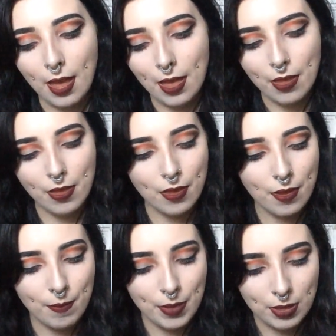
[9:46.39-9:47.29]
and
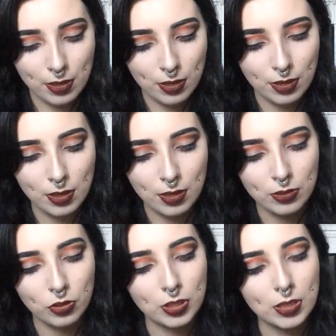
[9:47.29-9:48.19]
um,
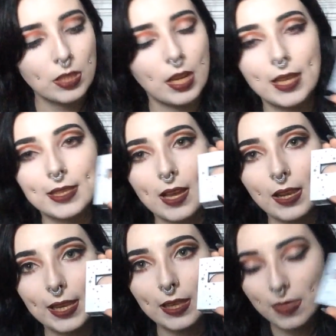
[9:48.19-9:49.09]
it just slides
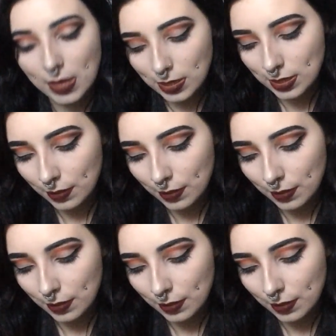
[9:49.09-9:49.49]
out like this